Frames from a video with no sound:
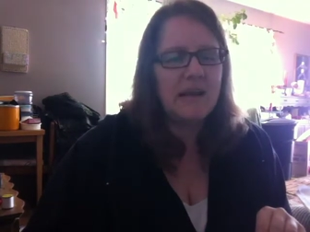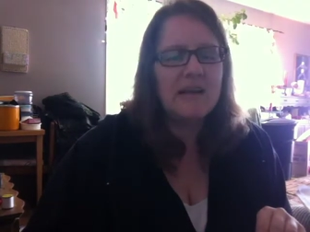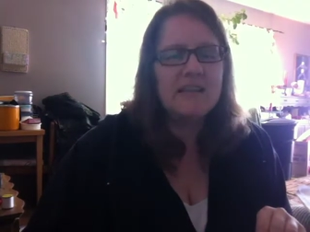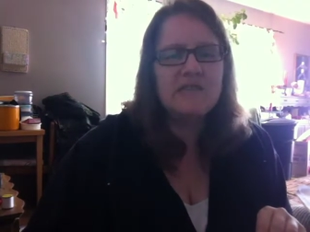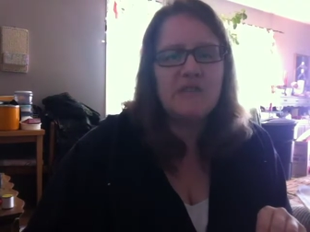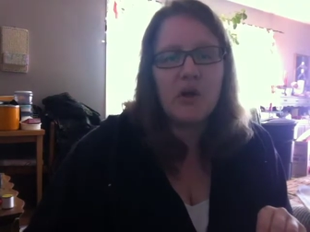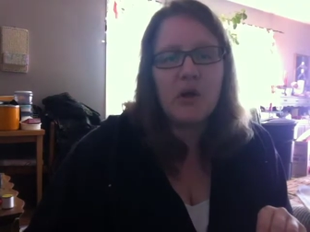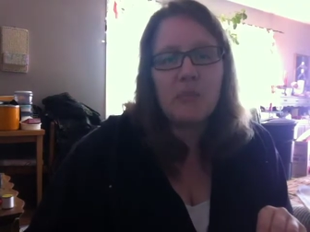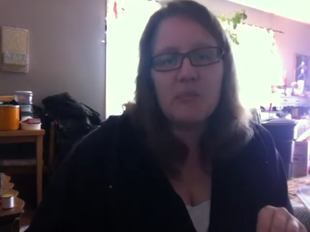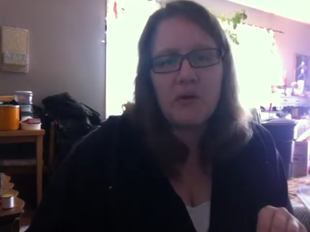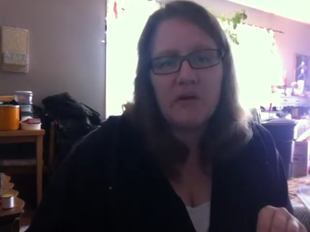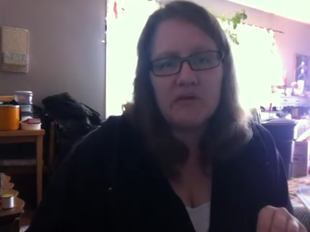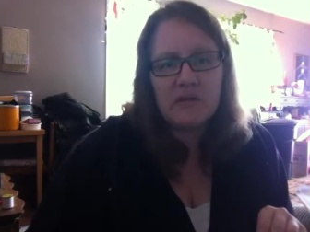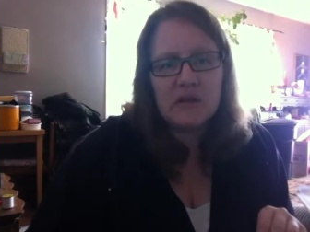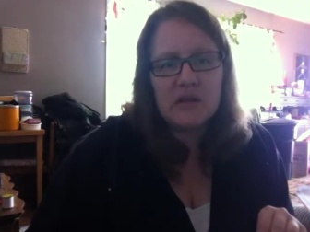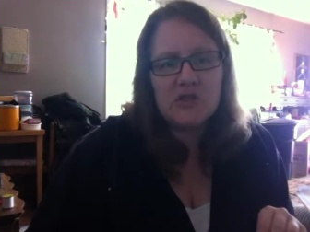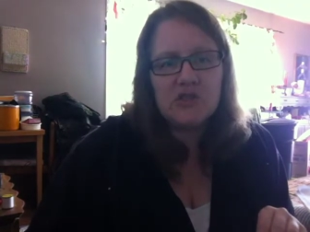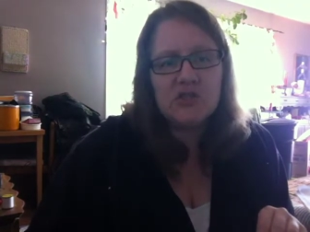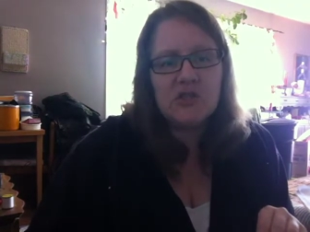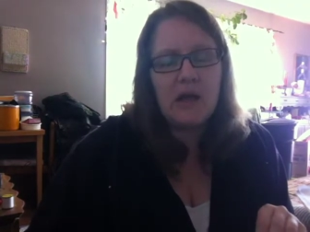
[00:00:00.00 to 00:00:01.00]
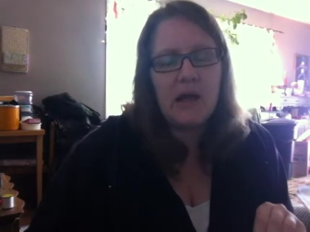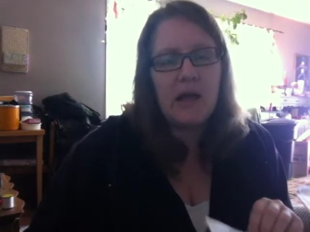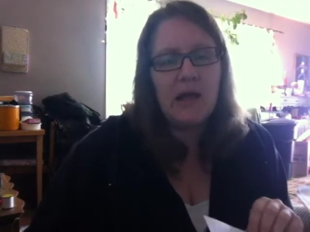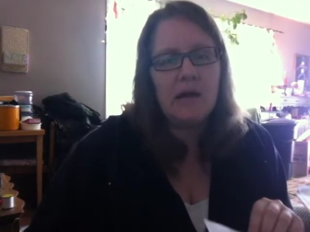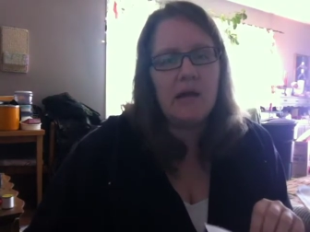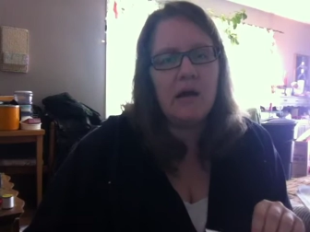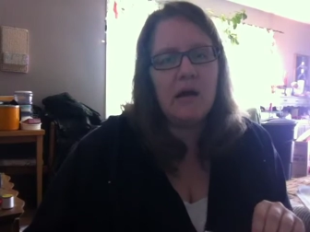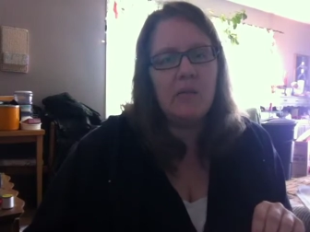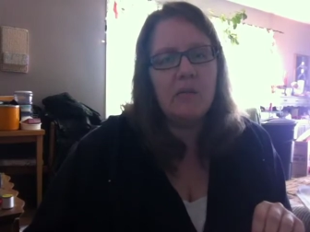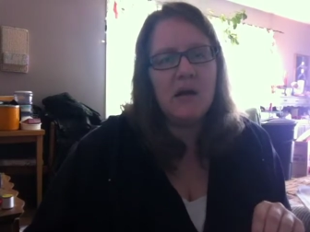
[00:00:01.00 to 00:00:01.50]
is very privileged.
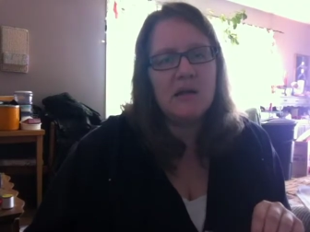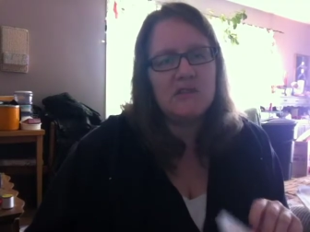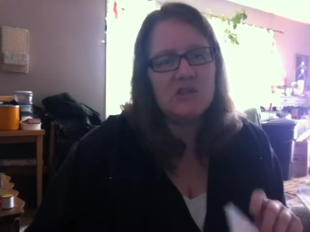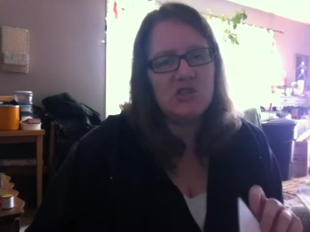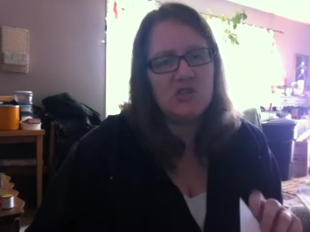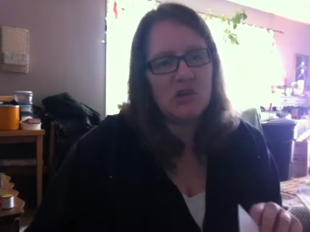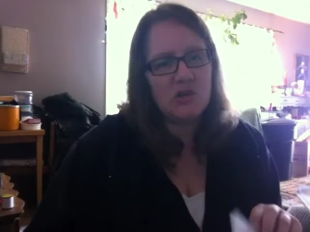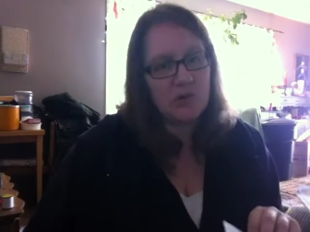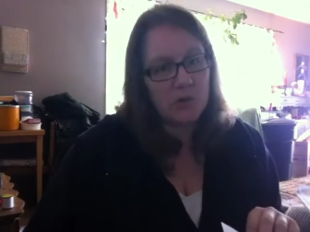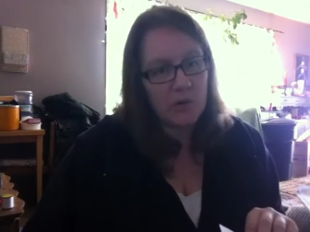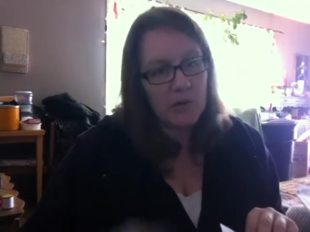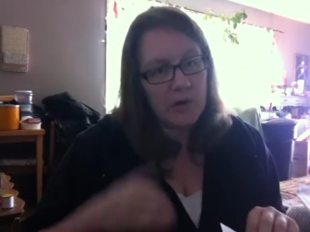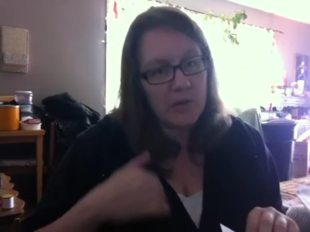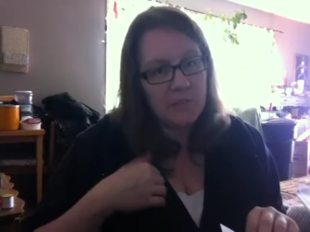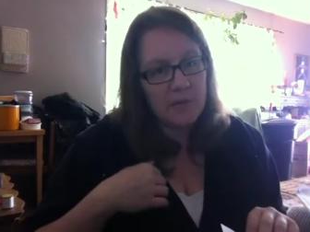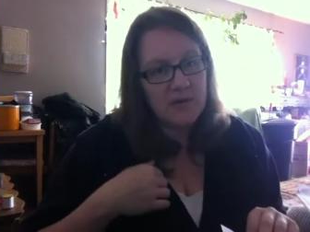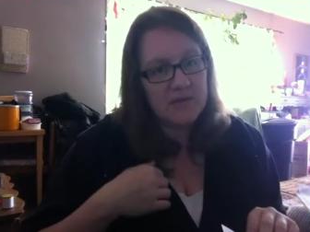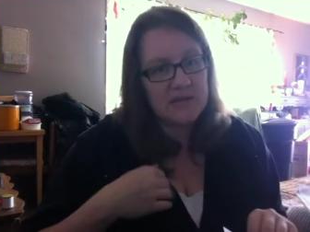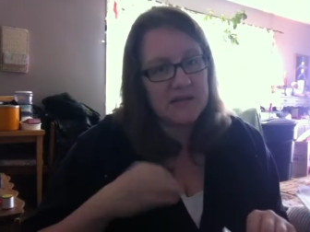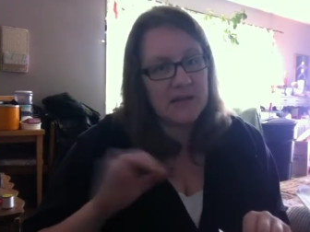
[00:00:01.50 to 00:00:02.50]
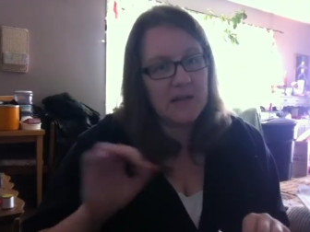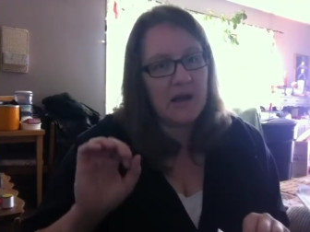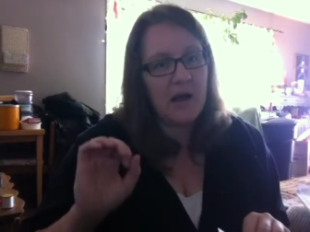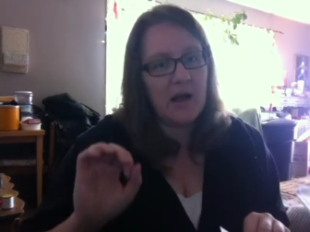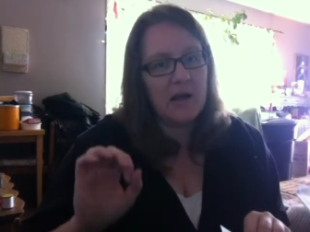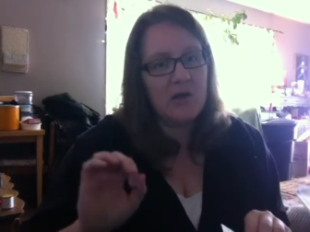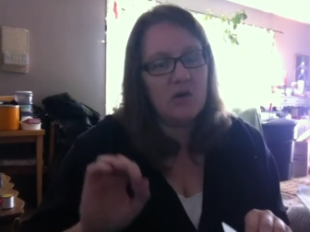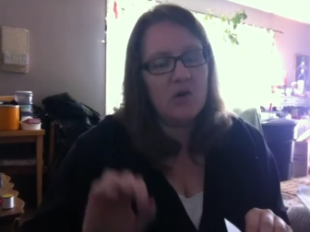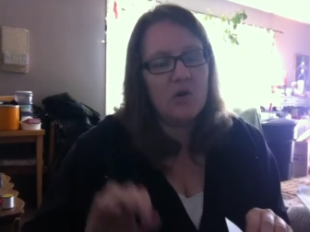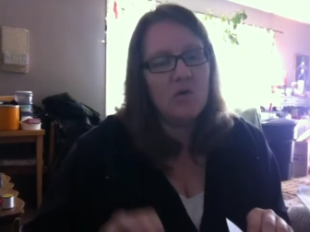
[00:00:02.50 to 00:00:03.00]
And um, as a genderqueer person,
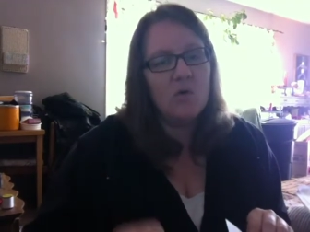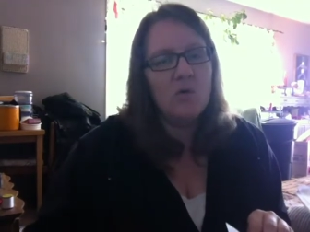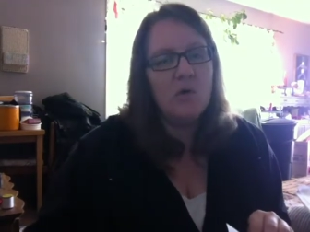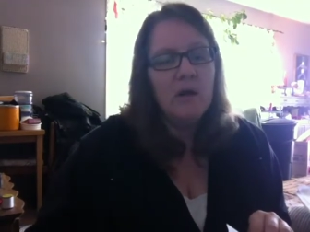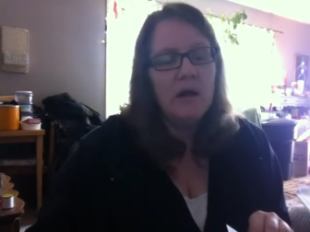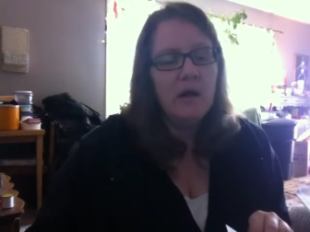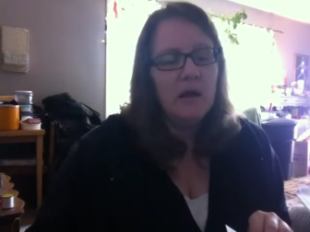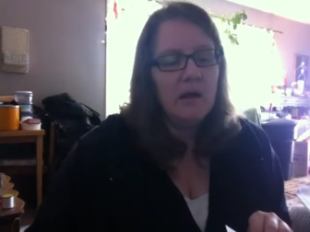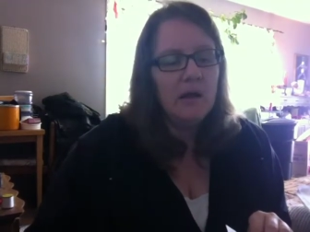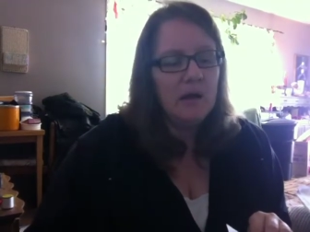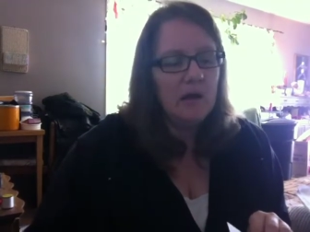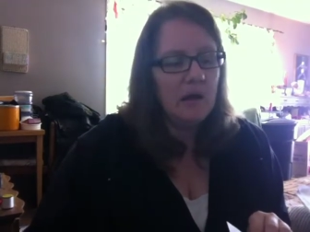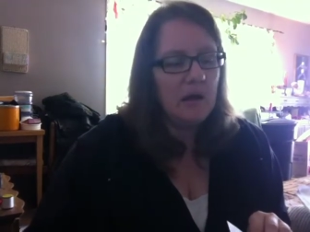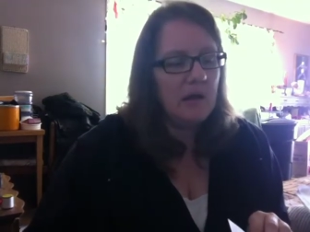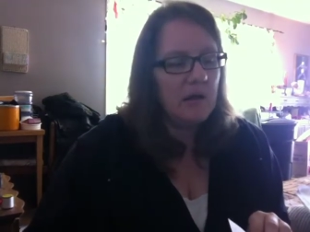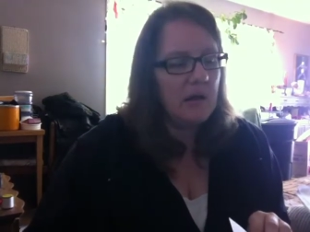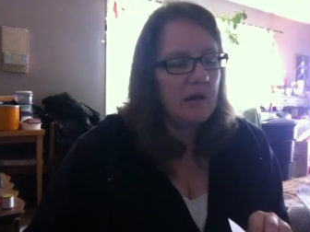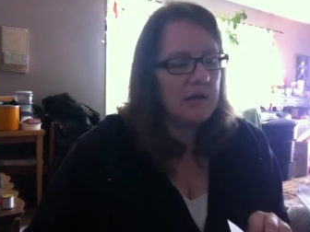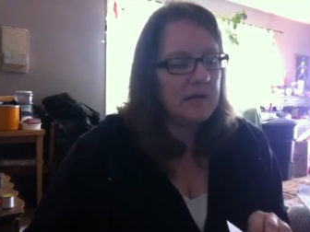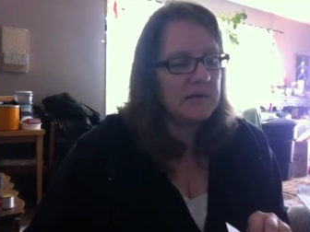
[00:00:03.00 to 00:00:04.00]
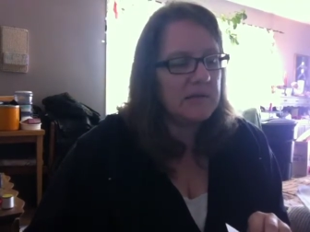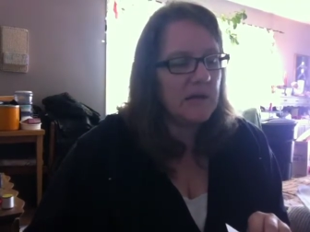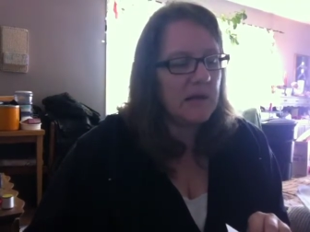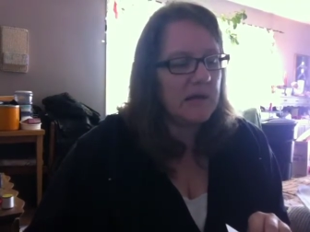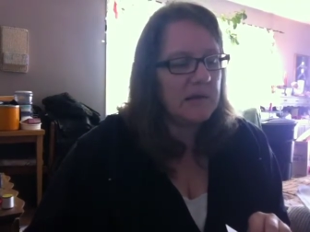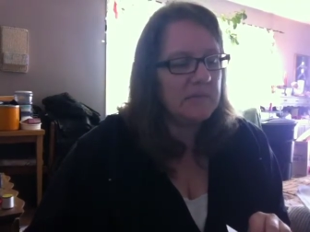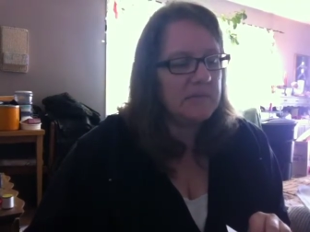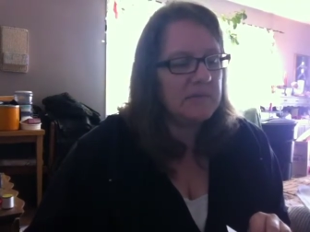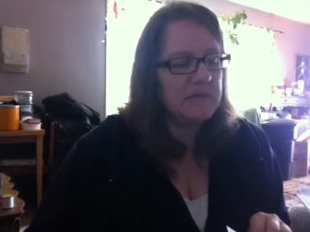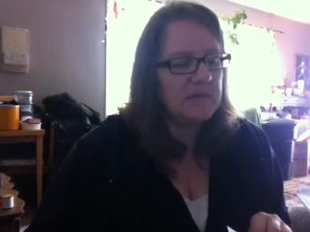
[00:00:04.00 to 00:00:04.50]
I know a lot of
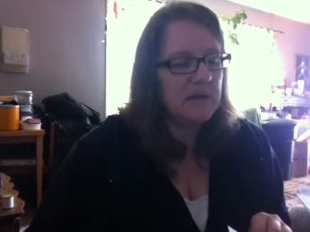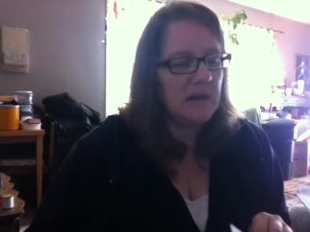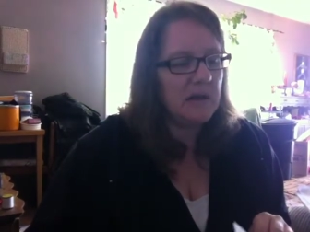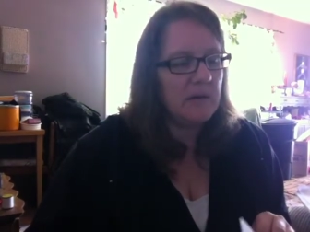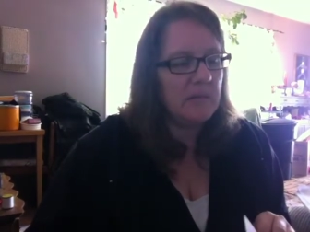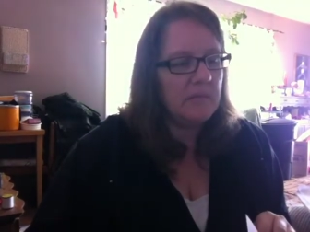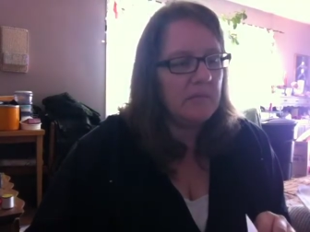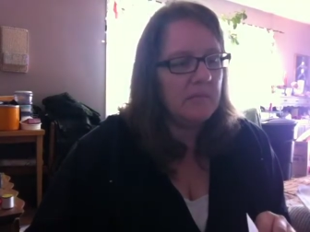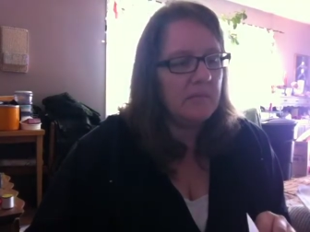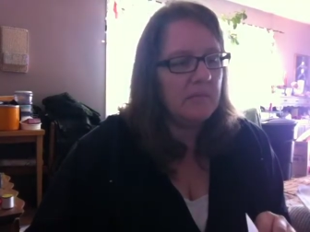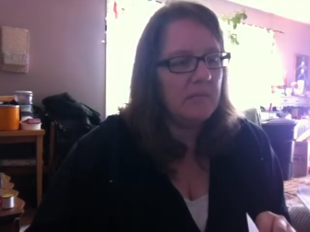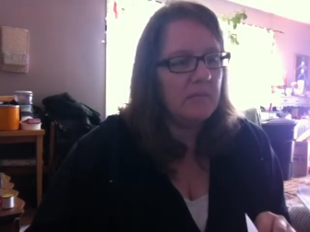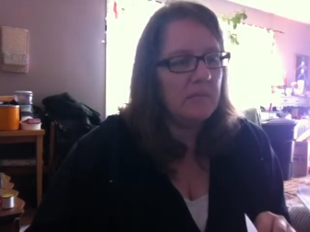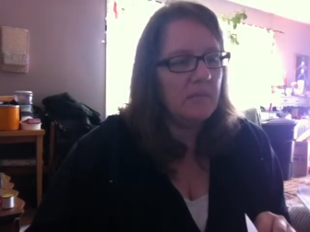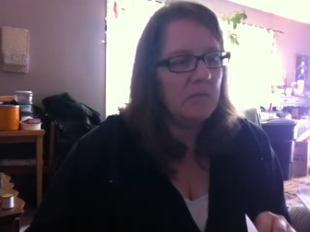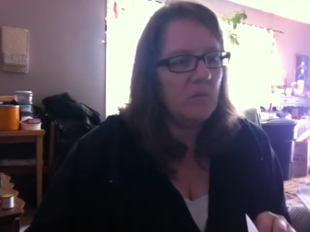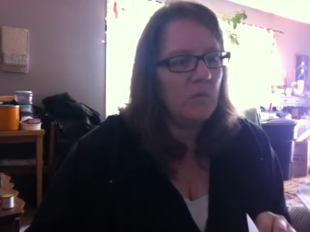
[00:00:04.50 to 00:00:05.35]
times um,